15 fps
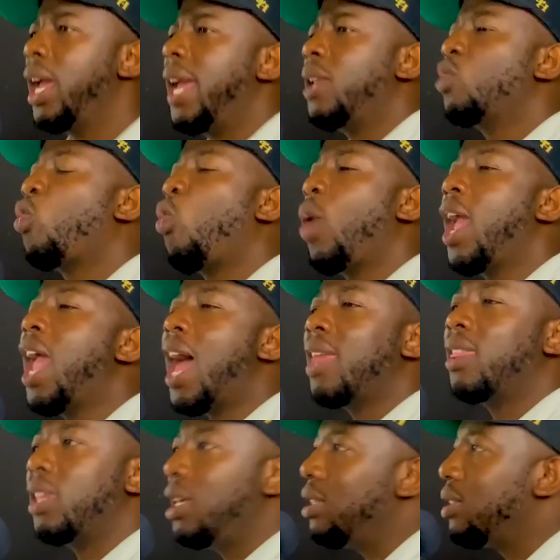And where are
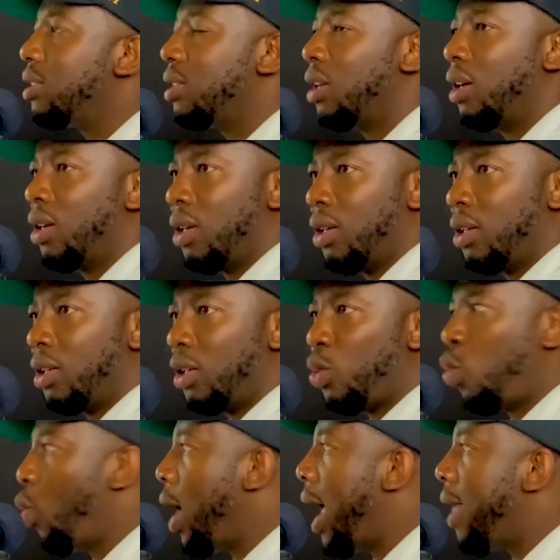these
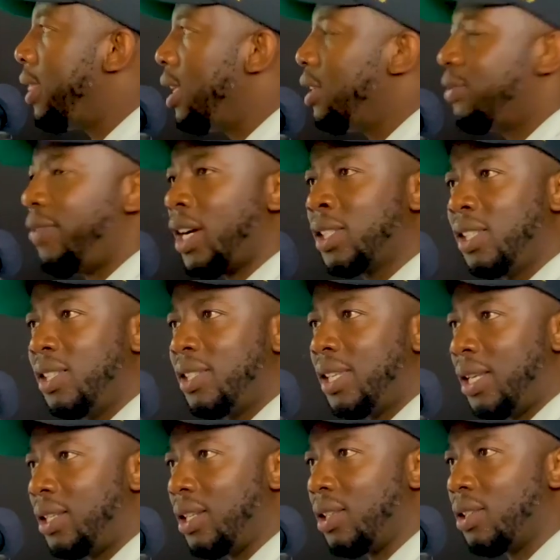vaccine
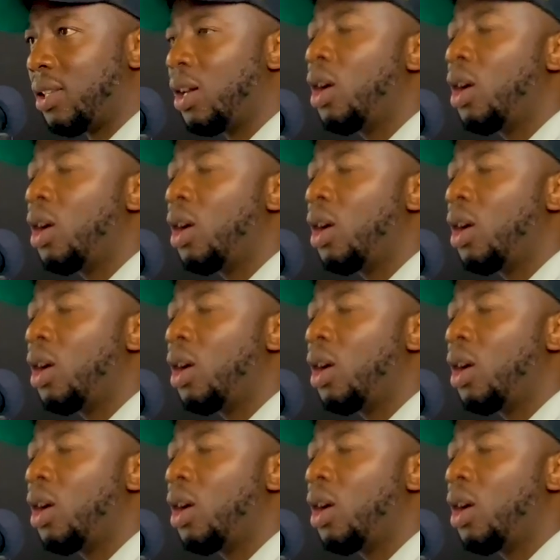centers?